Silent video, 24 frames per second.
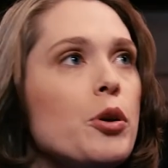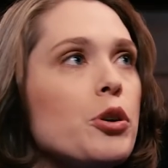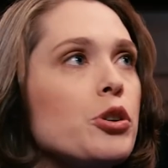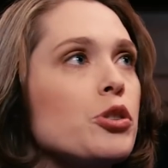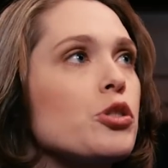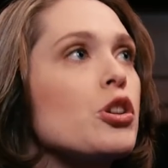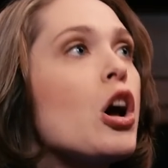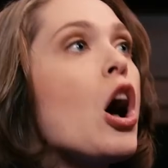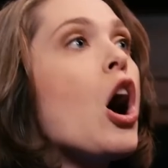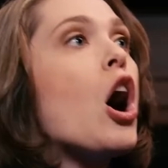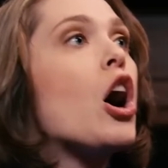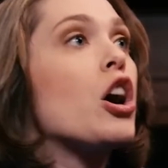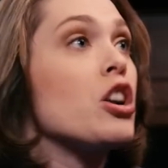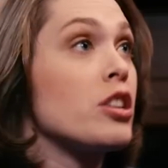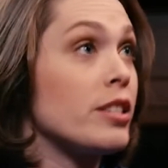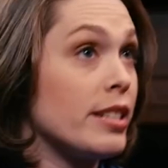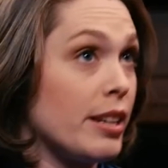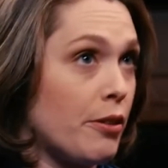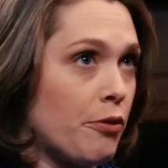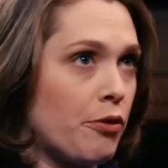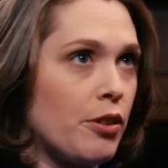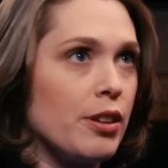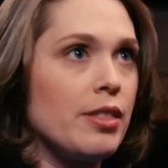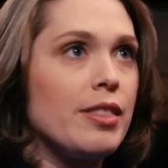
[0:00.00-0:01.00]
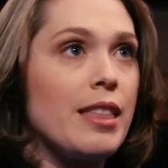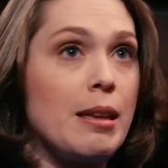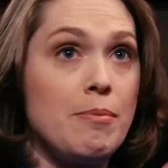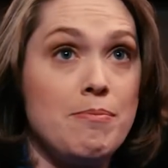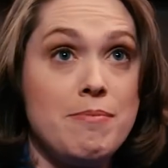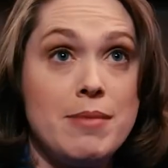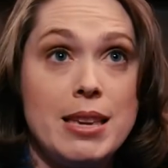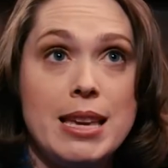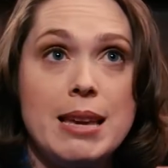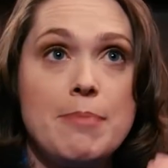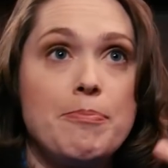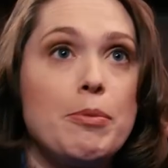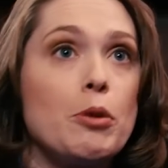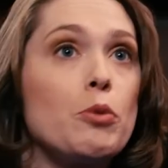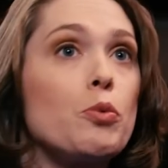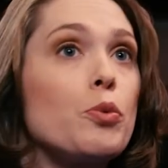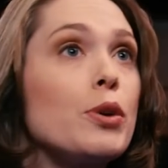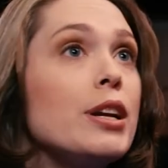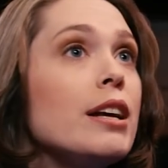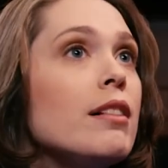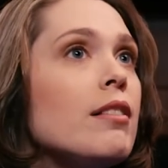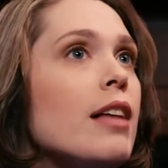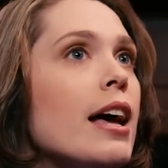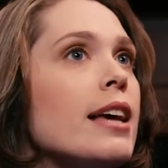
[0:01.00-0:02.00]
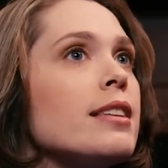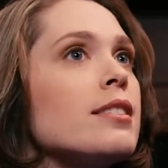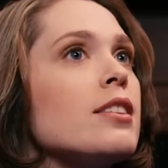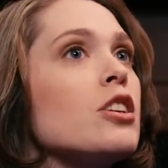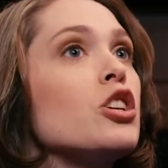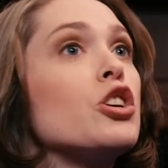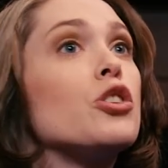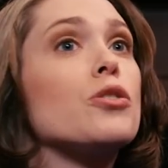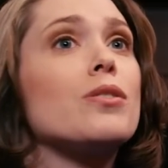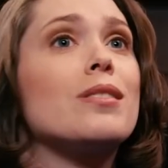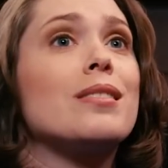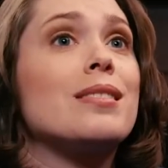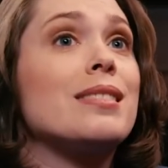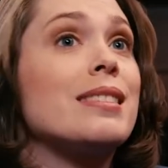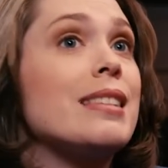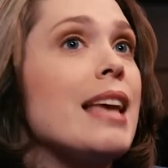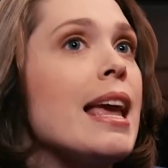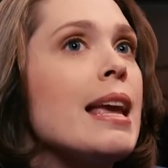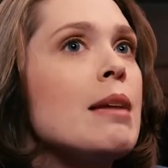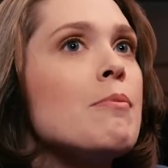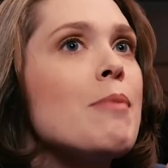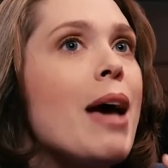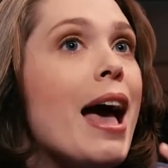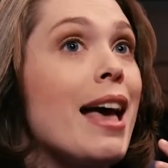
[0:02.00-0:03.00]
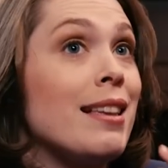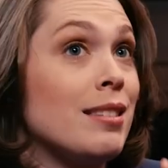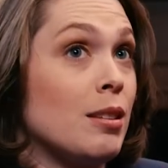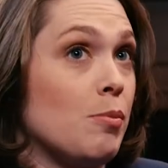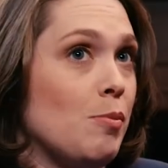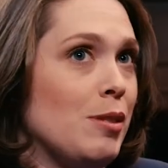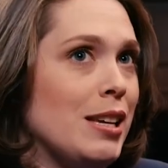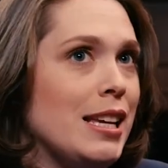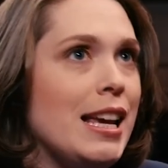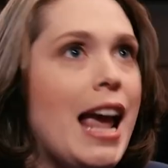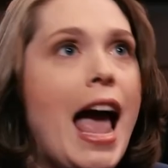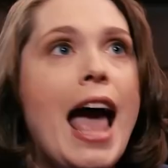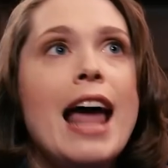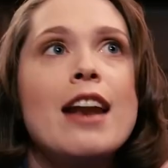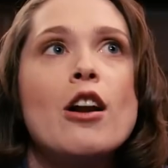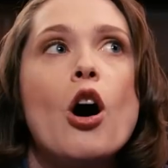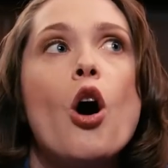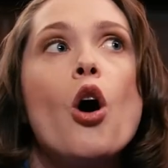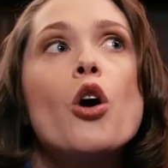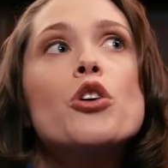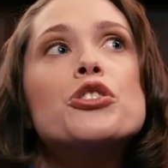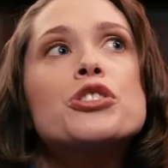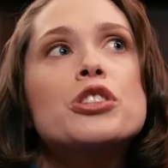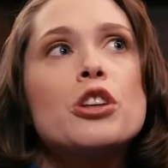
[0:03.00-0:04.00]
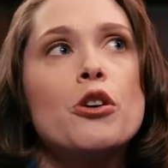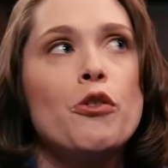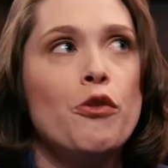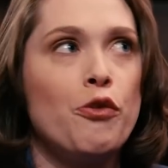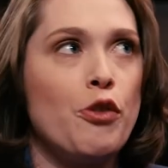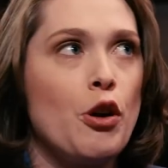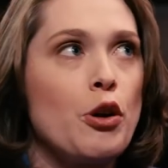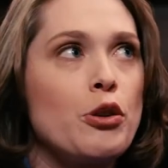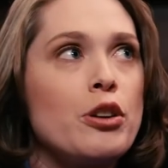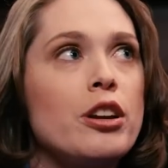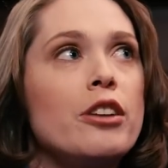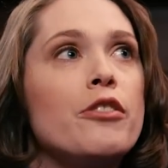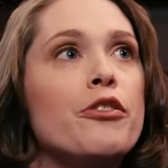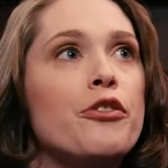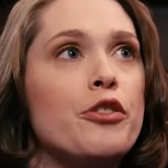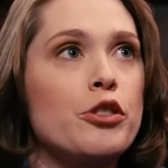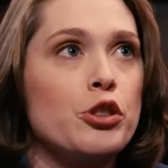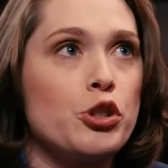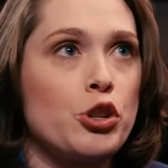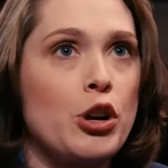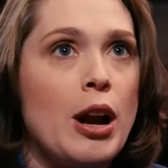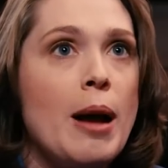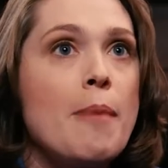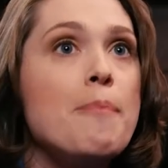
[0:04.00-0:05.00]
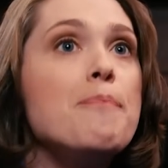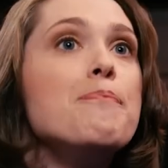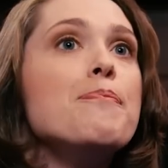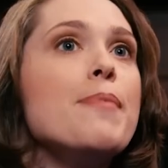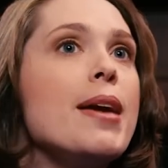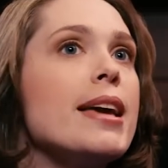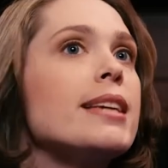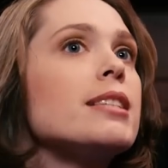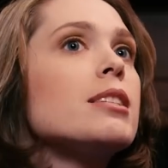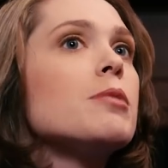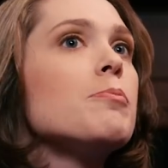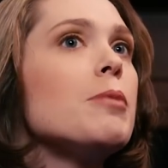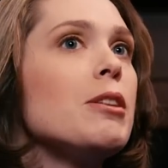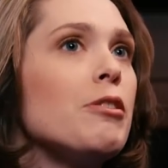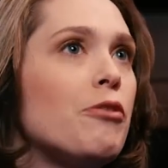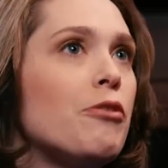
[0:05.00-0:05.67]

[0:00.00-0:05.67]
voters are different than me, but realizing you're the same as me and also voted for Trump makes